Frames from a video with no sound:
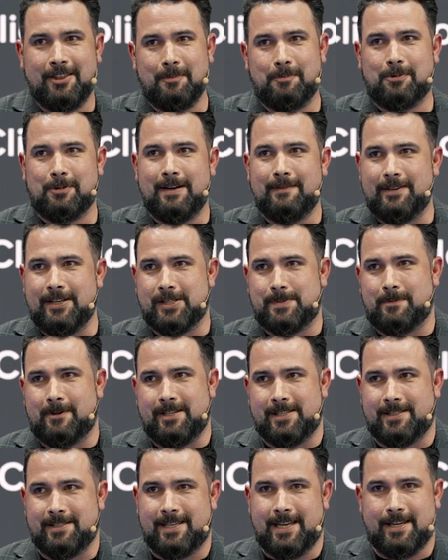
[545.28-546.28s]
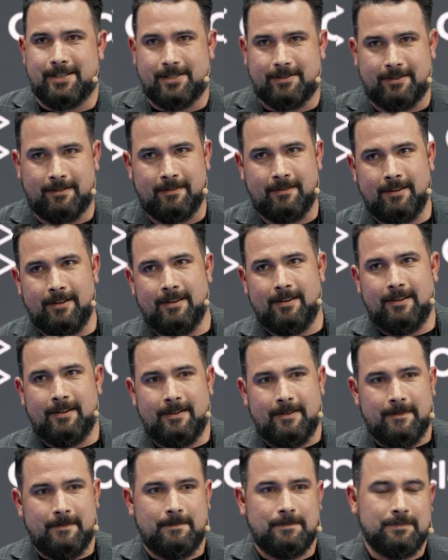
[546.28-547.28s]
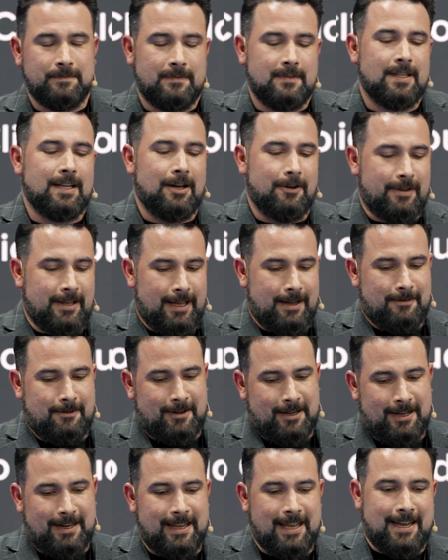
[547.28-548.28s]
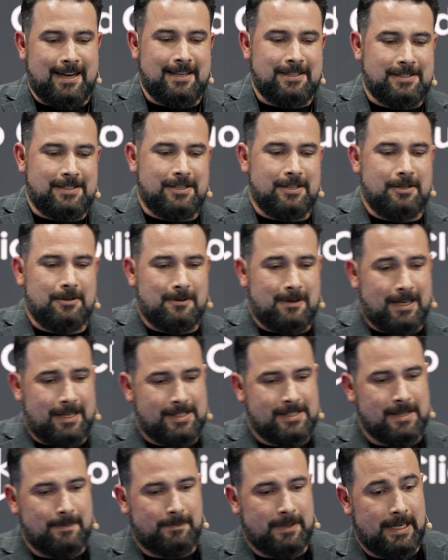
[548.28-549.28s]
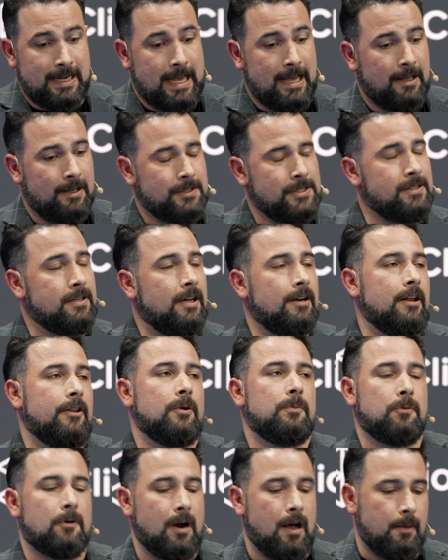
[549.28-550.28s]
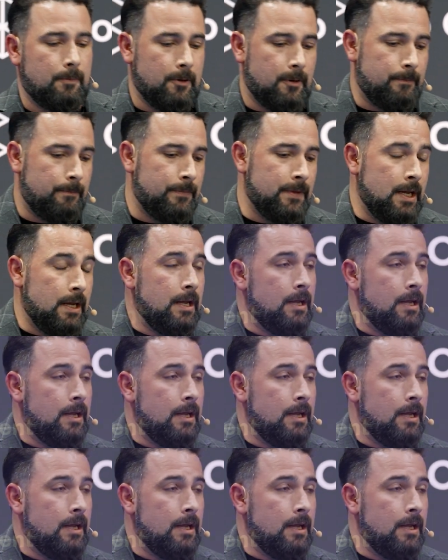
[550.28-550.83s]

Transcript: the previous presentation? Okay, we're going to get into uh, something else. Another problem.